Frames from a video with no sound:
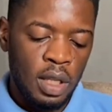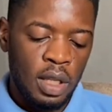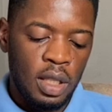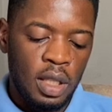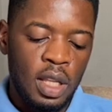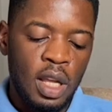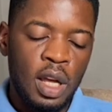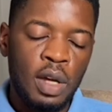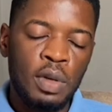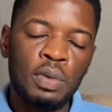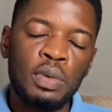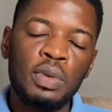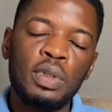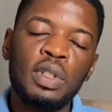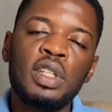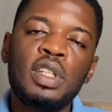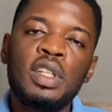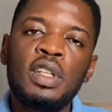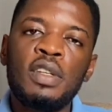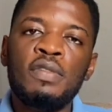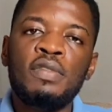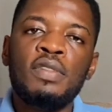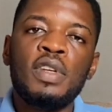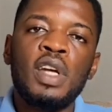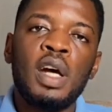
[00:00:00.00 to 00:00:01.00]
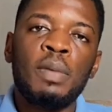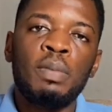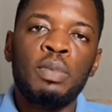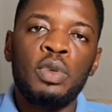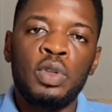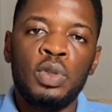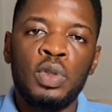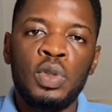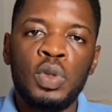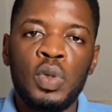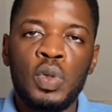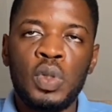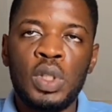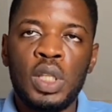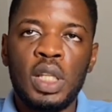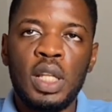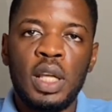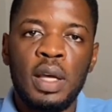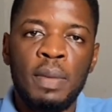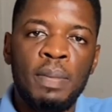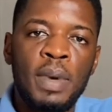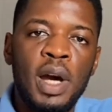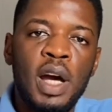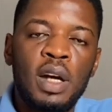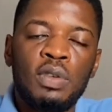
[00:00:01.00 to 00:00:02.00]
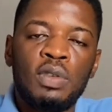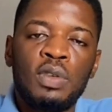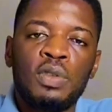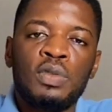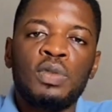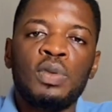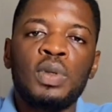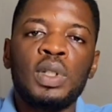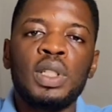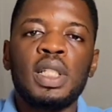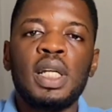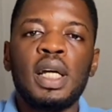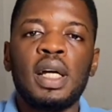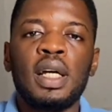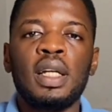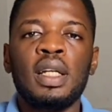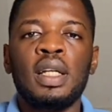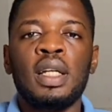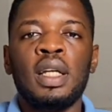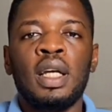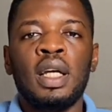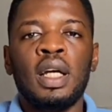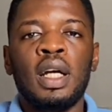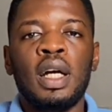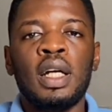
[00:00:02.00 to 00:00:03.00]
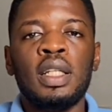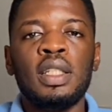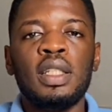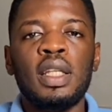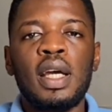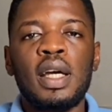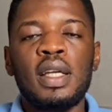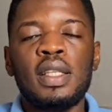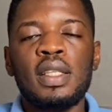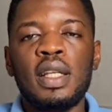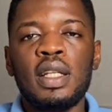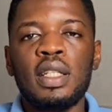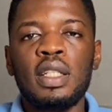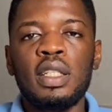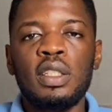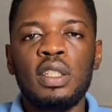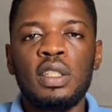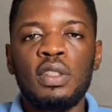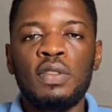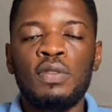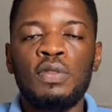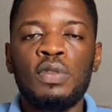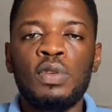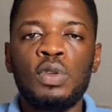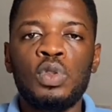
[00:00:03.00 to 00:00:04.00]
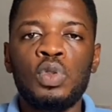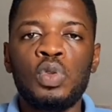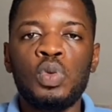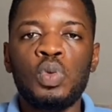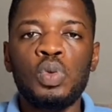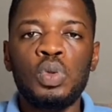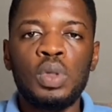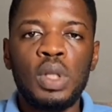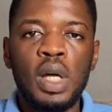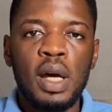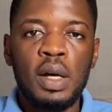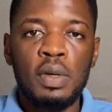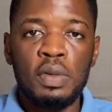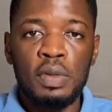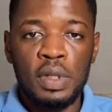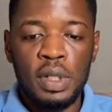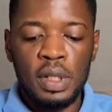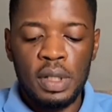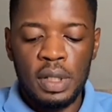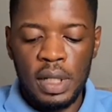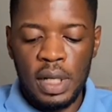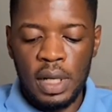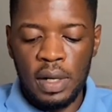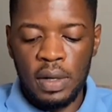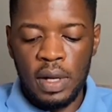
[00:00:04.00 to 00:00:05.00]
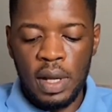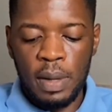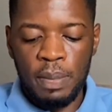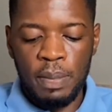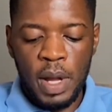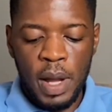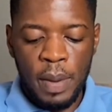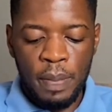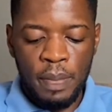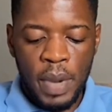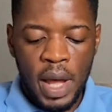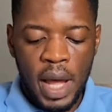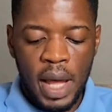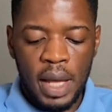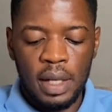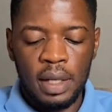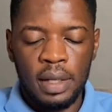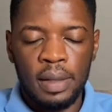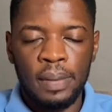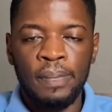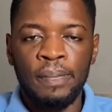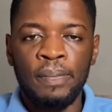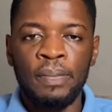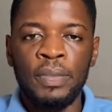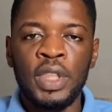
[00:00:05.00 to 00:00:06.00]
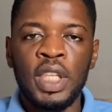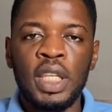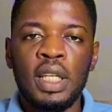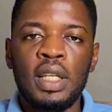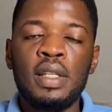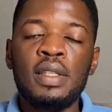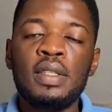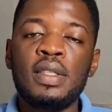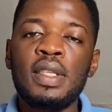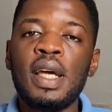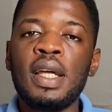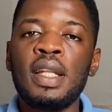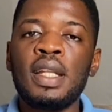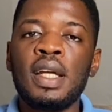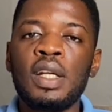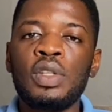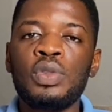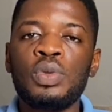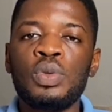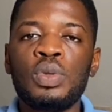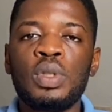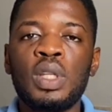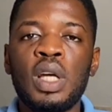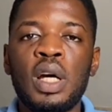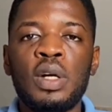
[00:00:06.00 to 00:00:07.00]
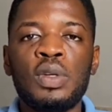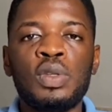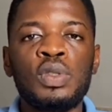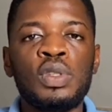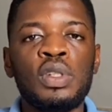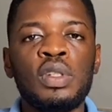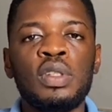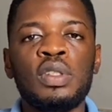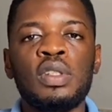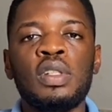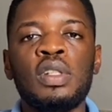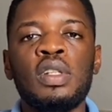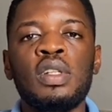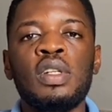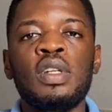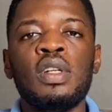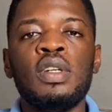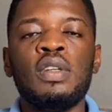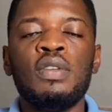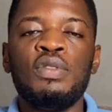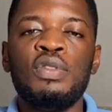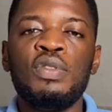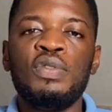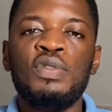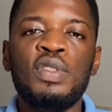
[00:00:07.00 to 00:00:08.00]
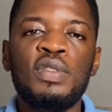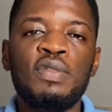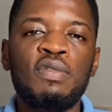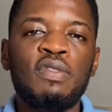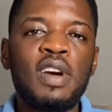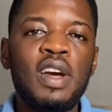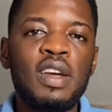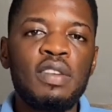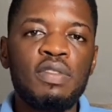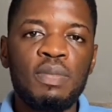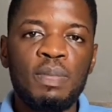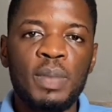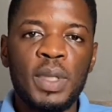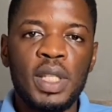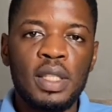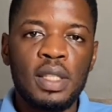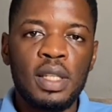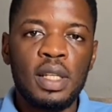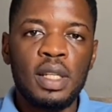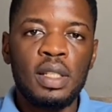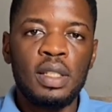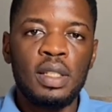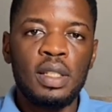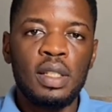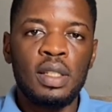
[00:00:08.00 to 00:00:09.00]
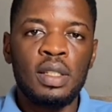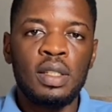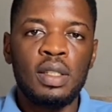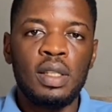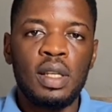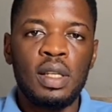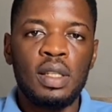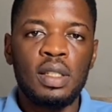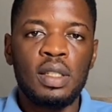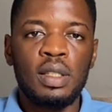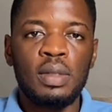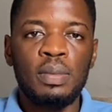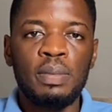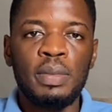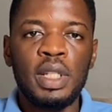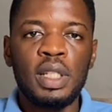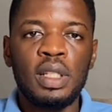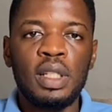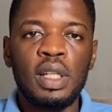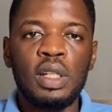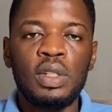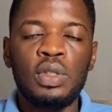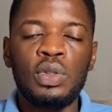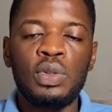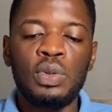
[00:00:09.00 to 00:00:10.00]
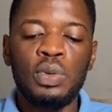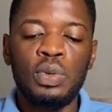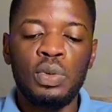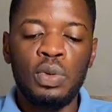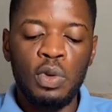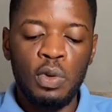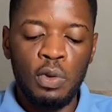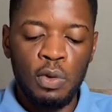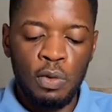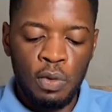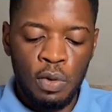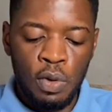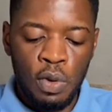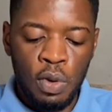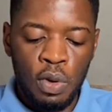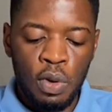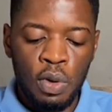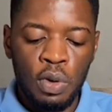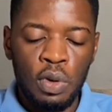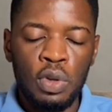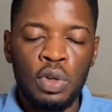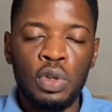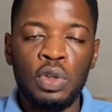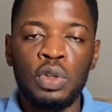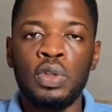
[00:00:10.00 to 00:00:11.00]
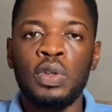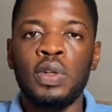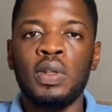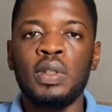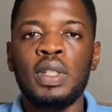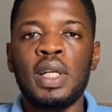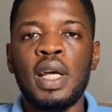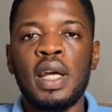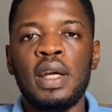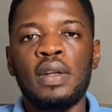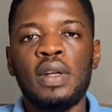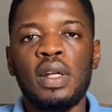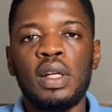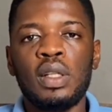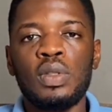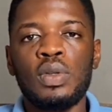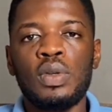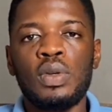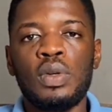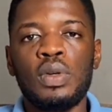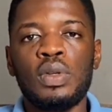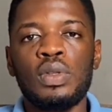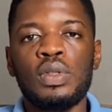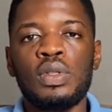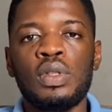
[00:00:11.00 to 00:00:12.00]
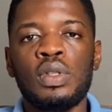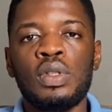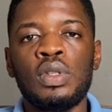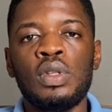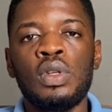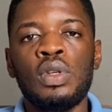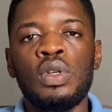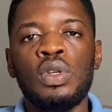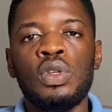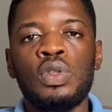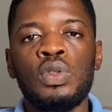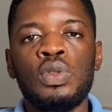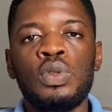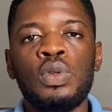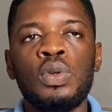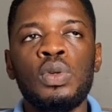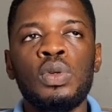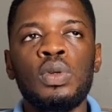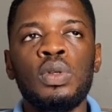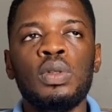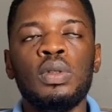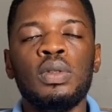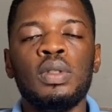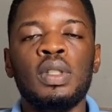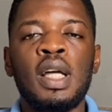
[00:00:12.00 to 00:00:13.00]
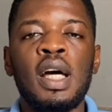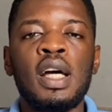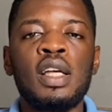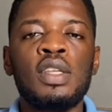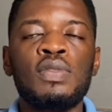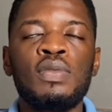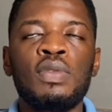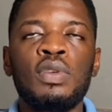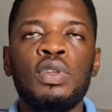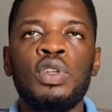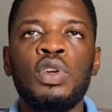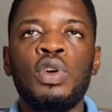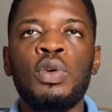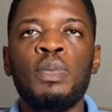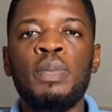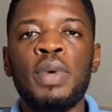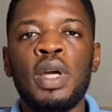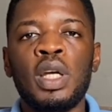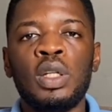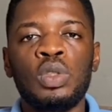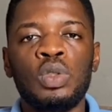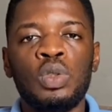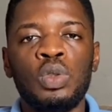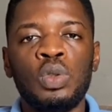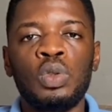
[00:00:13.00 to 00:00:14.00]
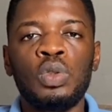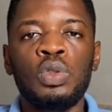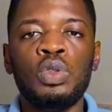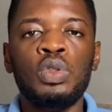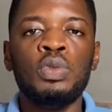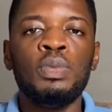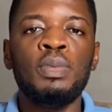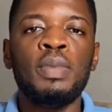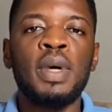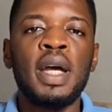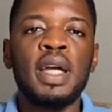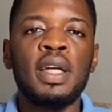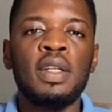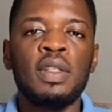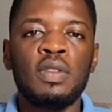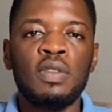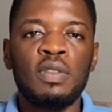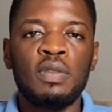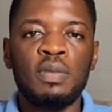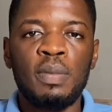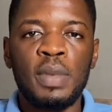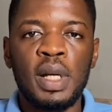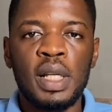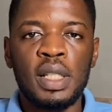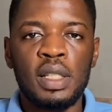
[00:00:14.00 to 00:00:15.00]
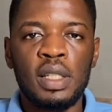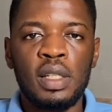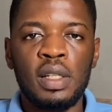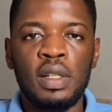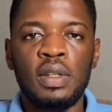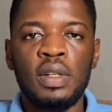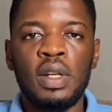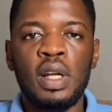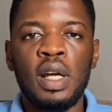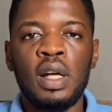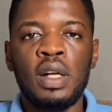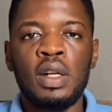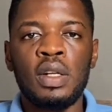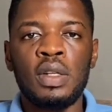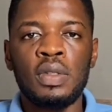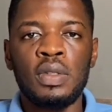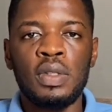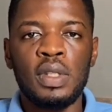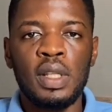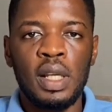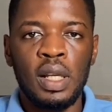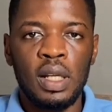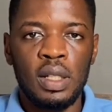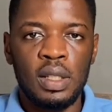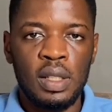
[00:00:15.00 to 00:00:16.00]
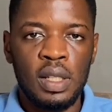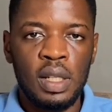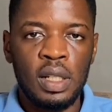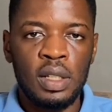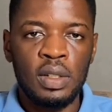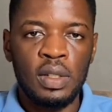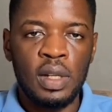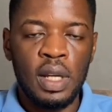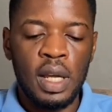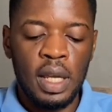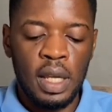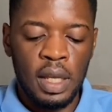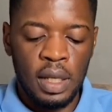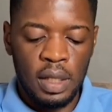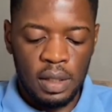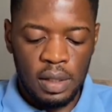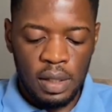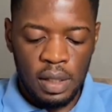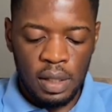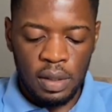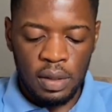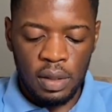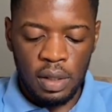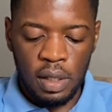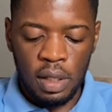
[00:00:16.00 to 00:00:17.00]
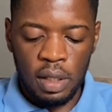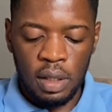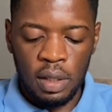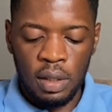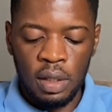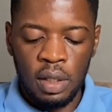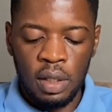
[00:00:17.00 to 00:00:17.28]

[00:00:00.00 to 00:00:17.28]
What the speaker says: Now, if you are producing a pack of water and you are selling it for 2,000 naira per pack, inside that 2,000, 55% is estimated to go for your direct costs. So that's for your petrol, buying of materials, etc., etc.